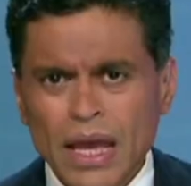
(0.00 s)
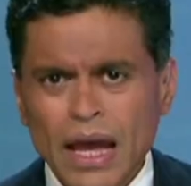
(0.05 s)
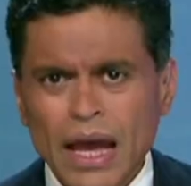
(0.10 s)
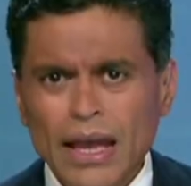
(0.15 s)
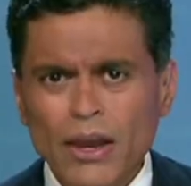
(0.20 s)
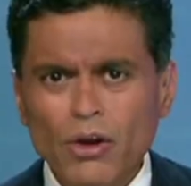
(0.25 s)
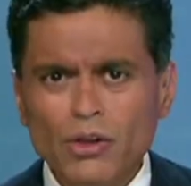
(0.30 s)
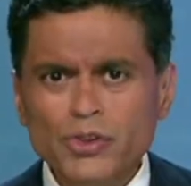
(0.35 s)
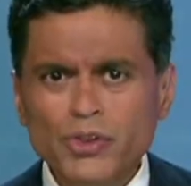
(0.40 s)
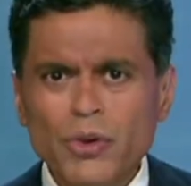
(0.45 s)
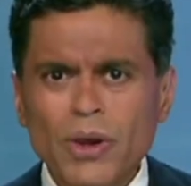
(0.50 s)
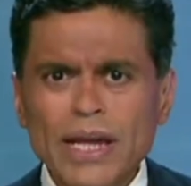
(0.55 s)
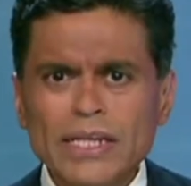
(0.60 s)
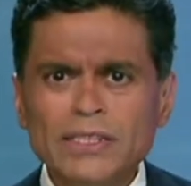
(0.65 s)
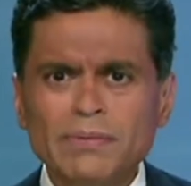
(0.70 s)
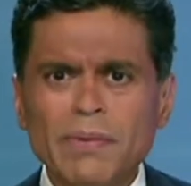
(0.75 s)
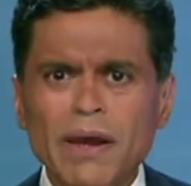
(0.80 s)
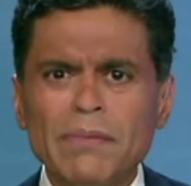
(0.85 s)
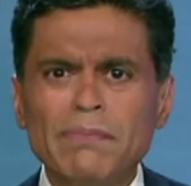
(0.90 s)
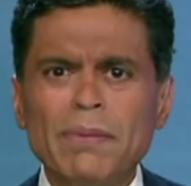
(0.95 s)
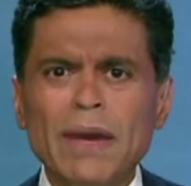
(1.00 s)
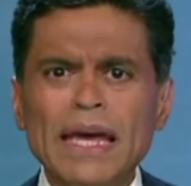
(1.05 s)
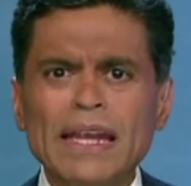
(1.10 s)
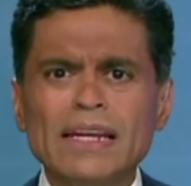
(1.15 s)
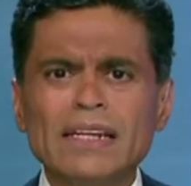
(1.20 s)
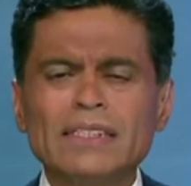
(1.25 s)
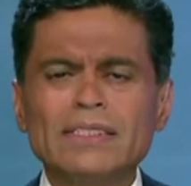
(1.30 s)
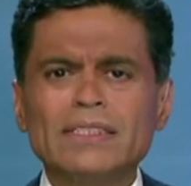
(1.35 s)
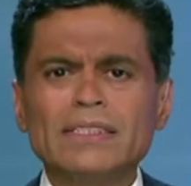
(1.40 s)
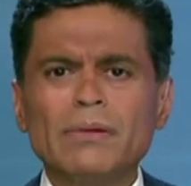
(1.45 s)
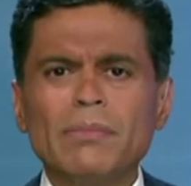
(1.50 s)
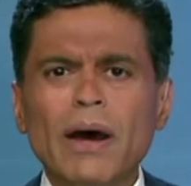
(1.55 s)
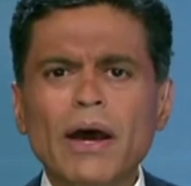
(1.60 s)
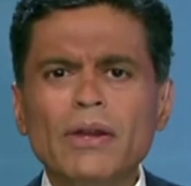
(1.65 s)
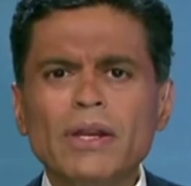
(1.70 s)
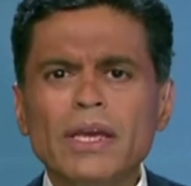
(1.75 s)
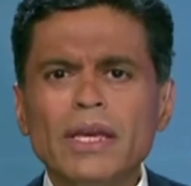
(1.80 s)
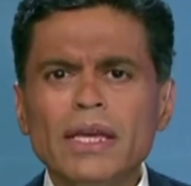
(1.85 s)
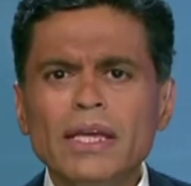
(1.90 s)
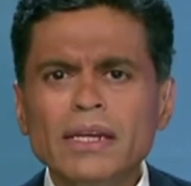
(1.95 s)
I also asked my panelists
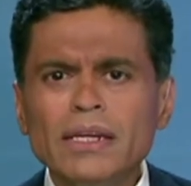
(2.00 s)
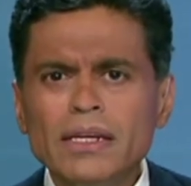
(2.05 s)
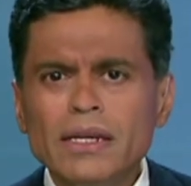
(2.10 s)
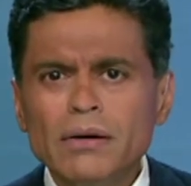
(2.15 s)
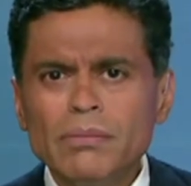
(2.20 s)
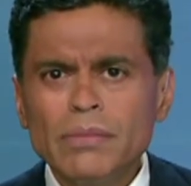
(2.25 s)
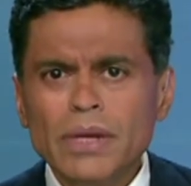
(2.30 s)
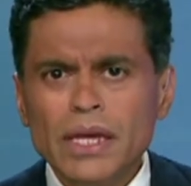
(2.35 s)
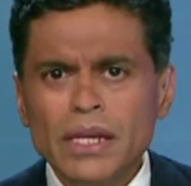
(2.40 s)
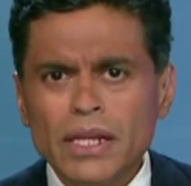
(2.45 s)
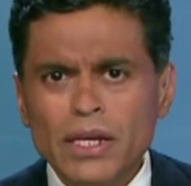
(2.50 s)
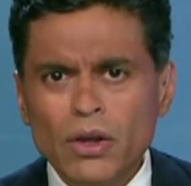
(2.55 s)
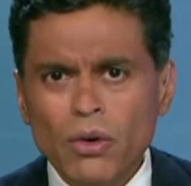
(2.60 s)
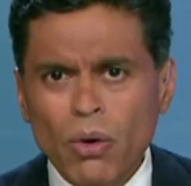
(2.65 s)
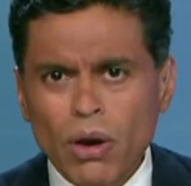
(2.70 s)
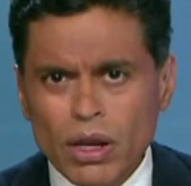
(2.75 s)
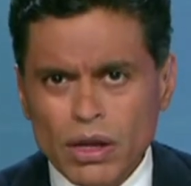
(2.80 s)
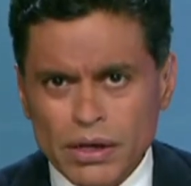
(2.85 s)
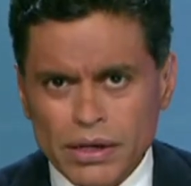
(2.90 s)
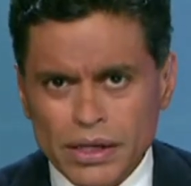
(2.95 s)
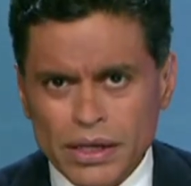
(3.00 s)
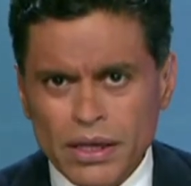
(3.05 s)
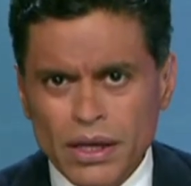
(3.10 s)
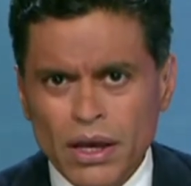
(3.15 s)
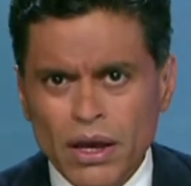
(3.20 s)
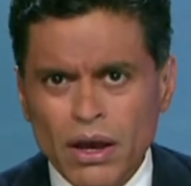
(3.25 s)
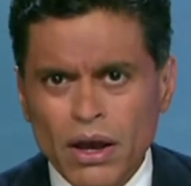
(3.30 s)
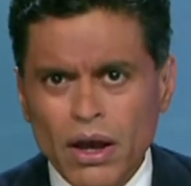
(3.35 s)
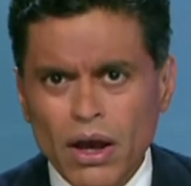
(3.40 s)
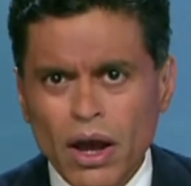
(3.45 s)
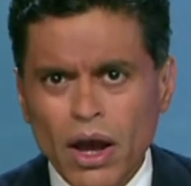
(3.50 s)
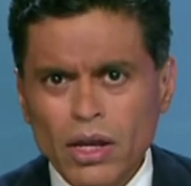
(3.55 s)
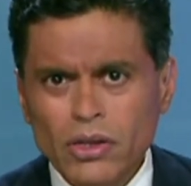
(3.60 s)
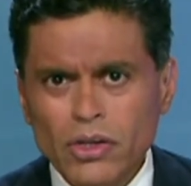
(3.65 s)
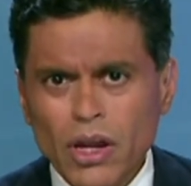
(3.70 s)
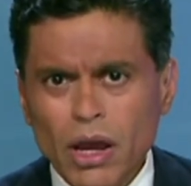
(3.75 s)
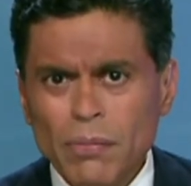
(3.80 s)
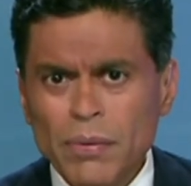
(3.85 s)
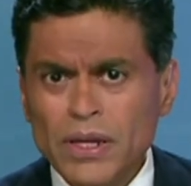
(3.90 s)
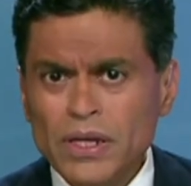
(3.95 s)
about income inequality, a
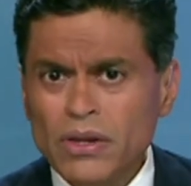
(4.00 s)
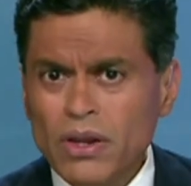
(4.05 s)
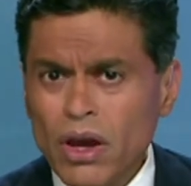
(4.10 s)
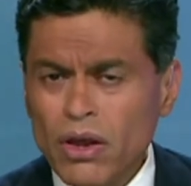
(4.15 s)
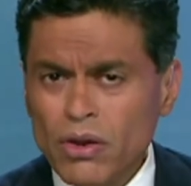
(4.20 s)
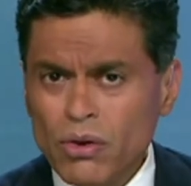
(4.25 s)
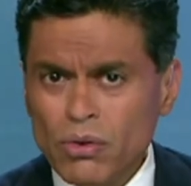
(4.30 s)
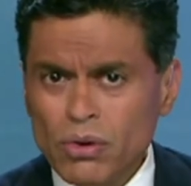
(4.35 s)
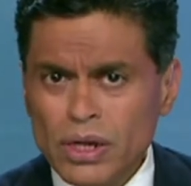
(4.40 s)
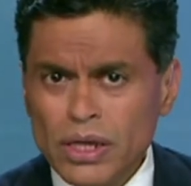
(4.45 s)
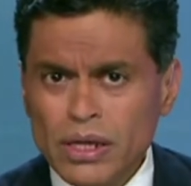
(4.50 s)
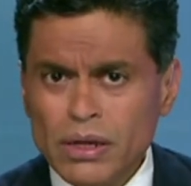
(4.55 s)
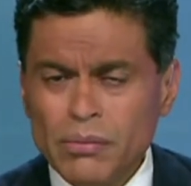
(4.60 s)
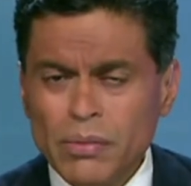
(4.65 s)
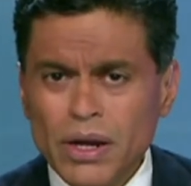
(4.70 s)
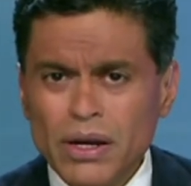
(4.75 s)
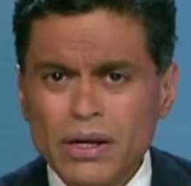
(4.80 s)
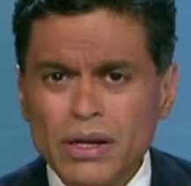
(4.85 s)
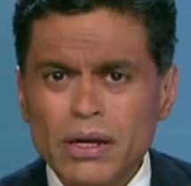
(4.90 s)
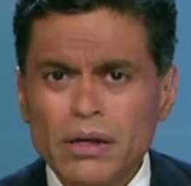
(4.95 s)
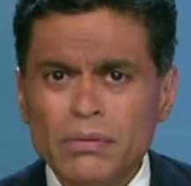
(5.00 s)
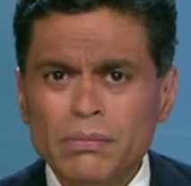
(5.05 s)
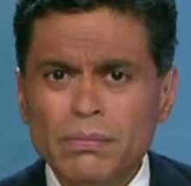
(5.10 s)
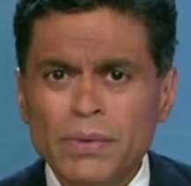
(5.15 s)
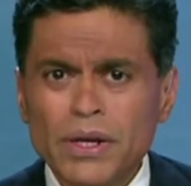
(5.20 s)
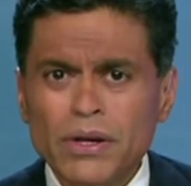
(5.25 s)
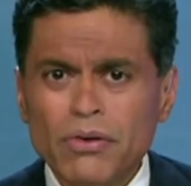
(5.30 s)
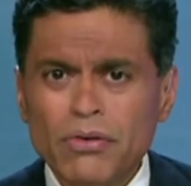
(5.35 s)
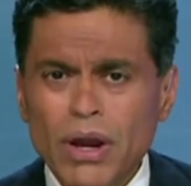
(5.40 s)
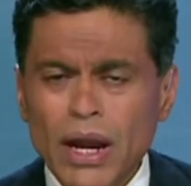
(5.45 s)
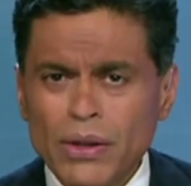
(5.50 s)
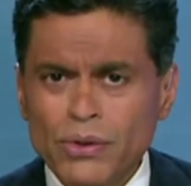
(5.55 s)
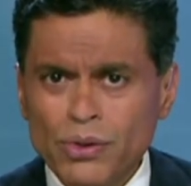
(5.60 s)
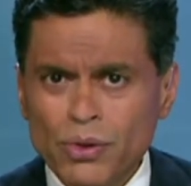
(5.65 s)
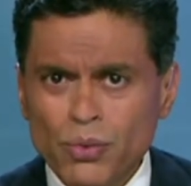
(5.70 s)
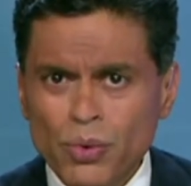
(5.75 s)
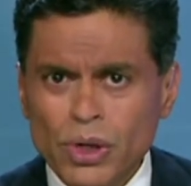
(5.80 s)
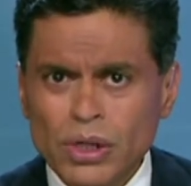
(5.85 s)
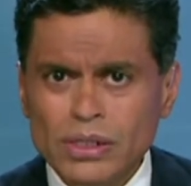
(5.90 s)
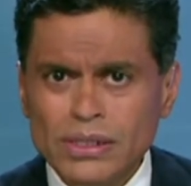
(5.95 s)
hot topic not only in America, but around
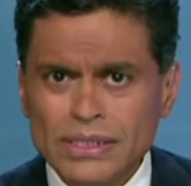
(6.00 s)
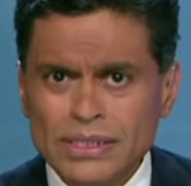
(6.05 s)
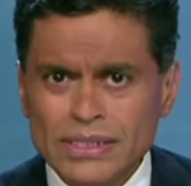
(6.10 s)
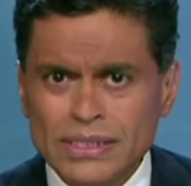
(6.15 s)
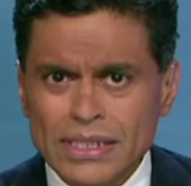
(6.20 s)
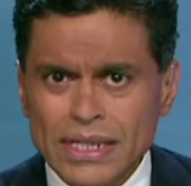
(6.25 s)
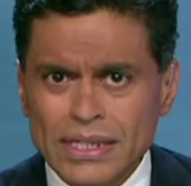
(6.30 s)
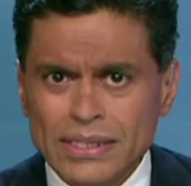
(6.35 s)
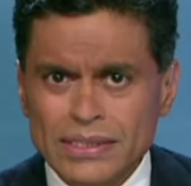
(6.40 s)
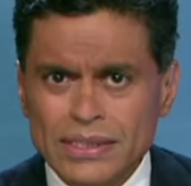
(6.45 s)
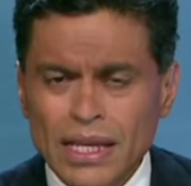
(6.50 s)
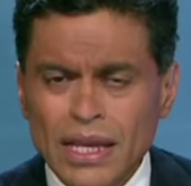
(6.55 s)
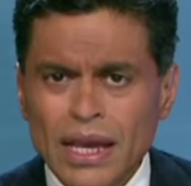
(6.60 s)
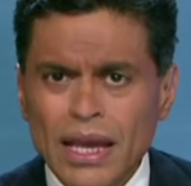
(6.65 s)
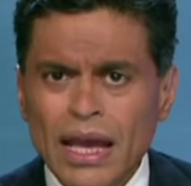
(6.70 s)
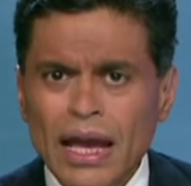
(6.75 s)
the world these days.